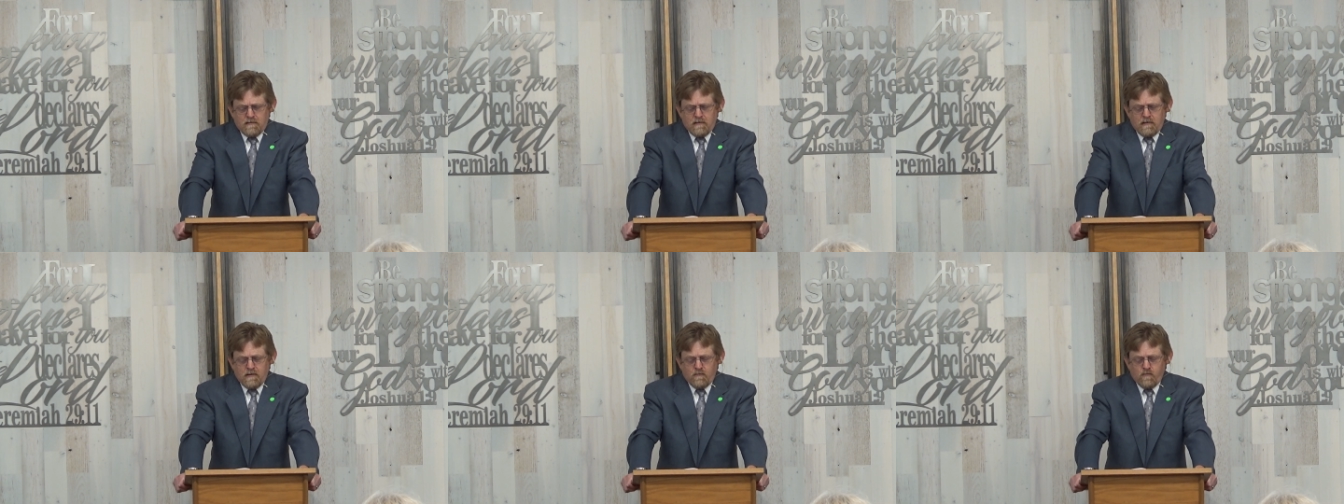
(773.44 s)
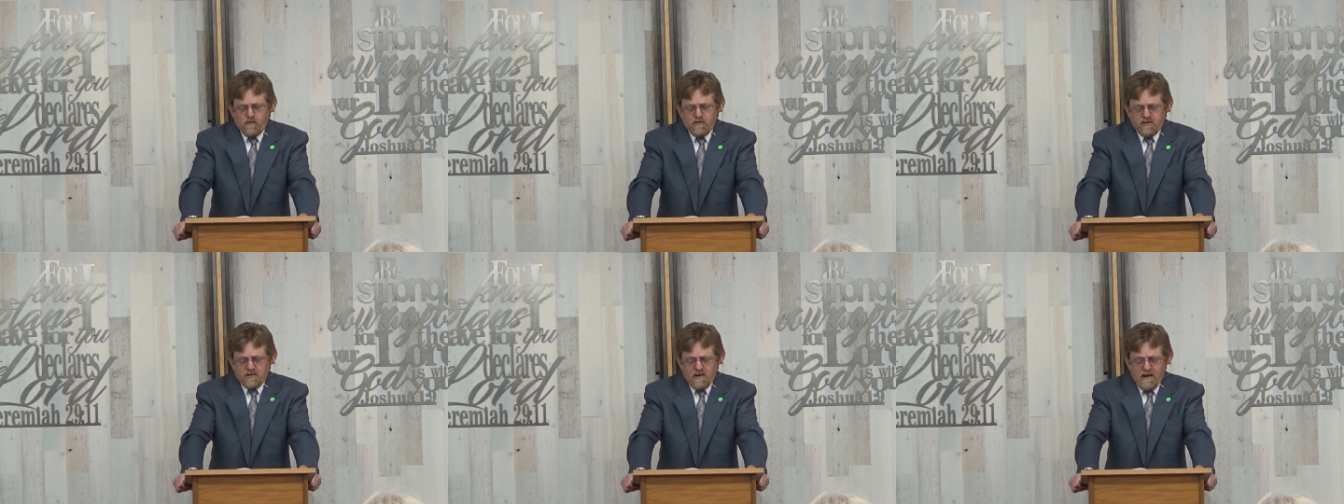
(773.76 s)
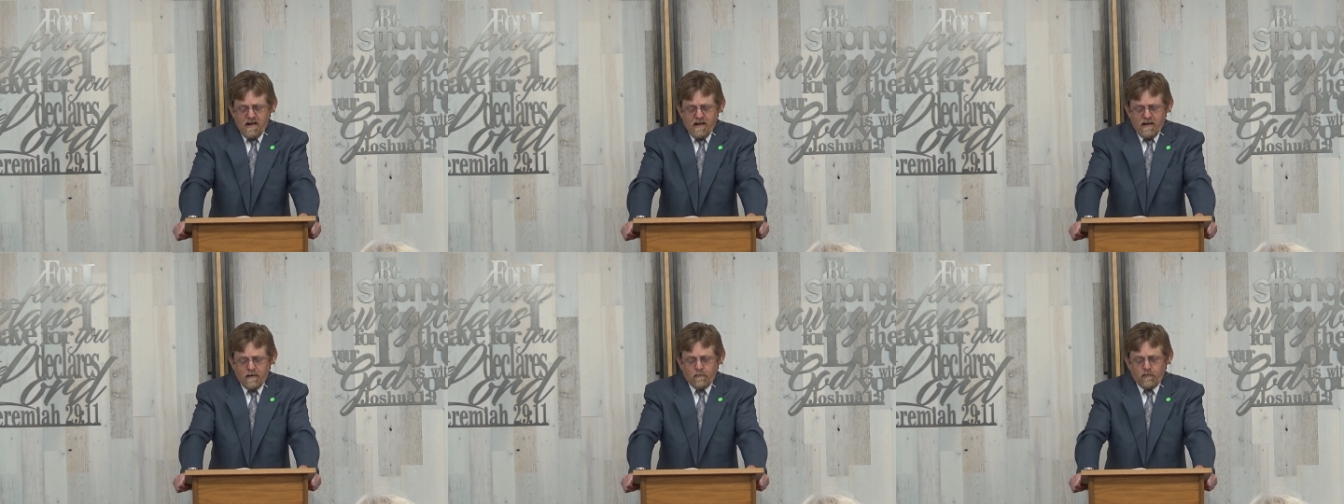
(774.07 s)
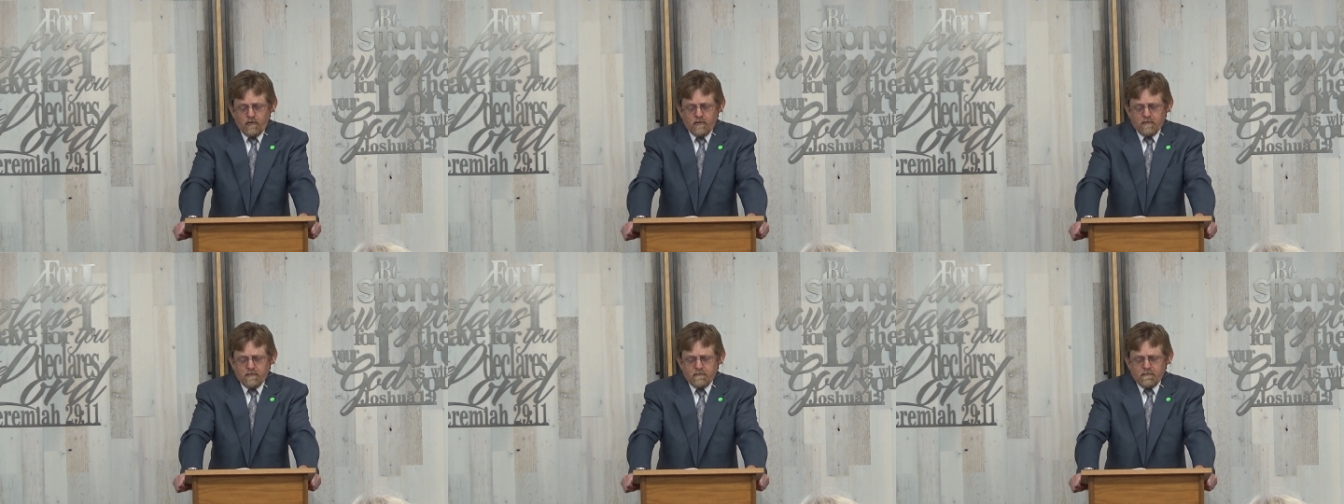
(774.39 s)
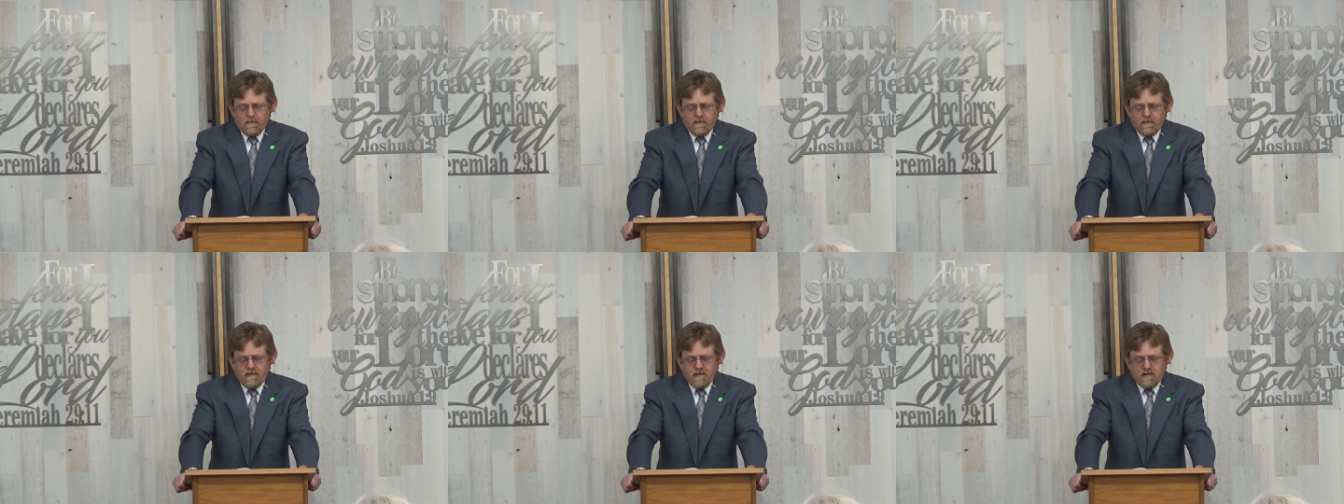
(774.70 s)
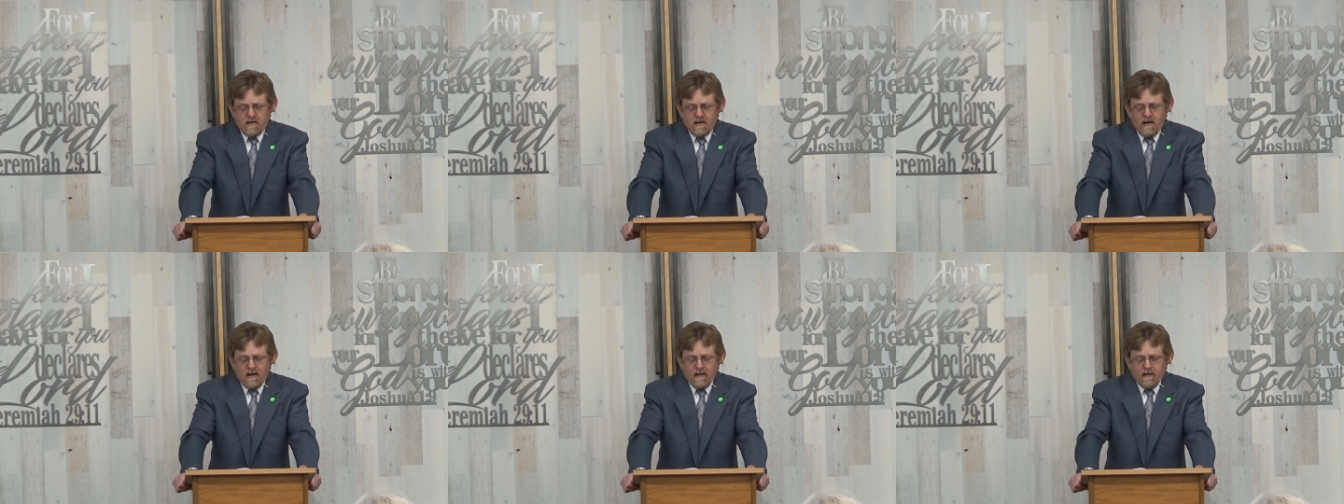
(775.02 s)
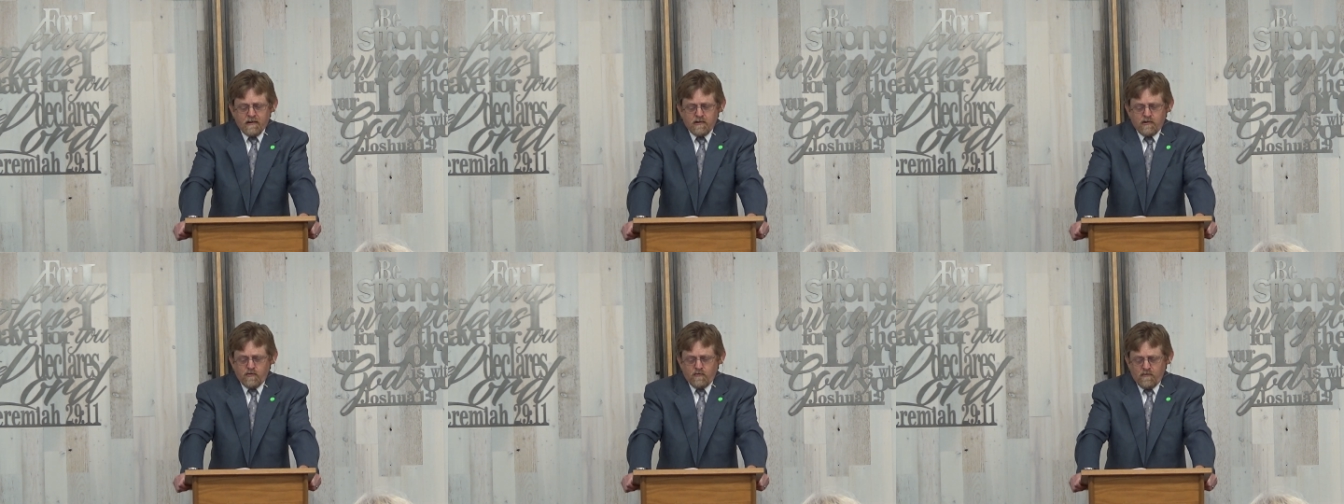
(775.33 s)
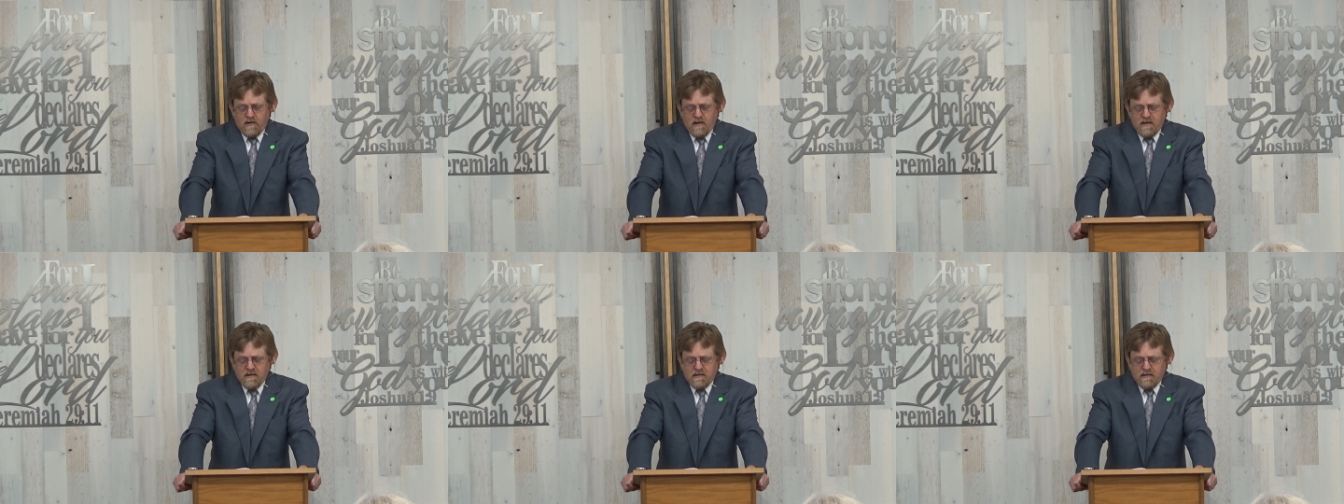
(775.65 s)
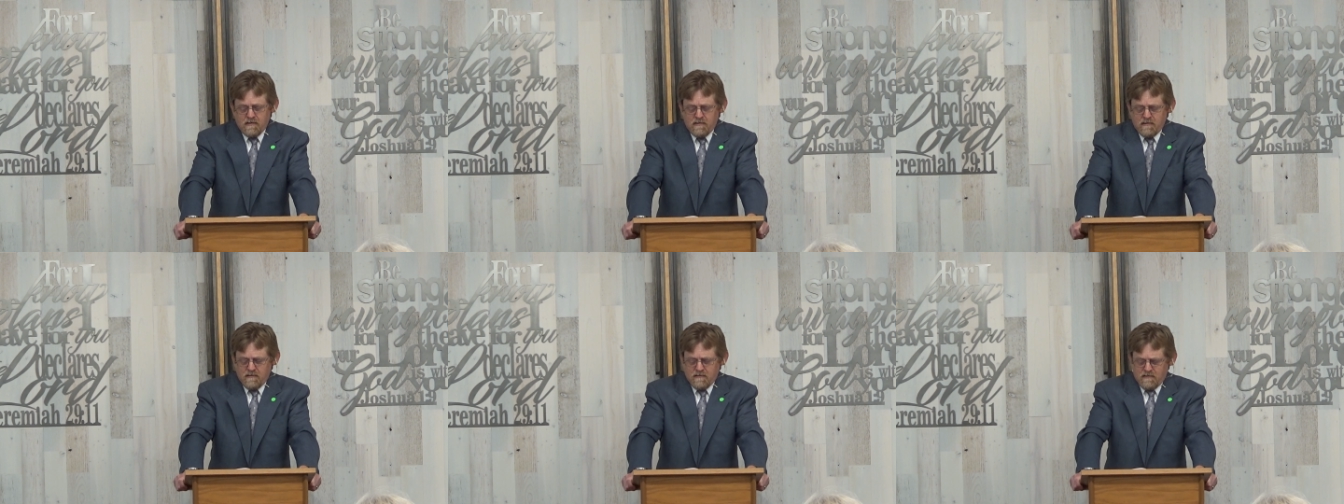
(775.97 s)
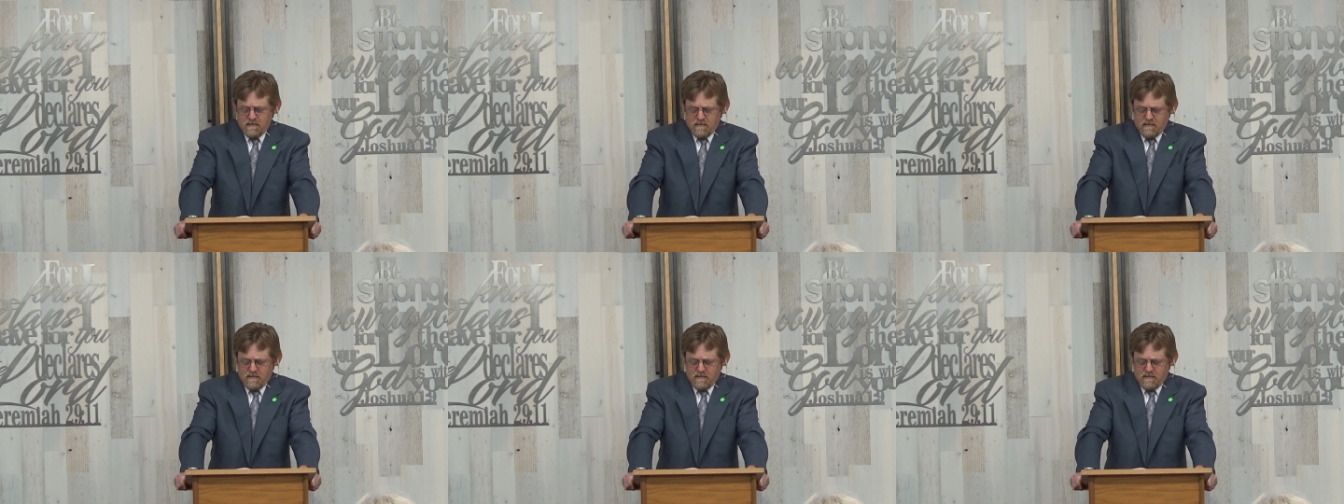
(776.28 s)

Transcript: It was an animal that God had created.